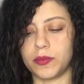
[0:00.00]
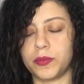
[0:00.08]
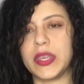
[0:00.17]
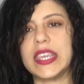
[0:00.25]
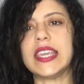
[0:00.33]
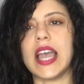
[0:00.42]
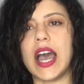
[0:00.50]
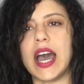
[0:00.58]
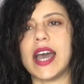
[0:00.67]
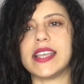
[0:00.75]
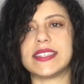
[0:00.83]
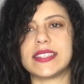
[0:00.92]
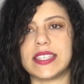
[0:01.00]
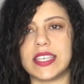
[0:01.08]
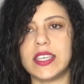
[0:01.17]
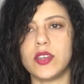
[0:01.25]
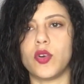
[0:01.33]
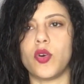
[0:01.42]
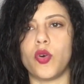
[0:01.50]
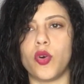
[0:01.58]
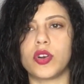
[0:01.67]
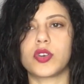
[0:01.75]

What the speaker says: PIC, or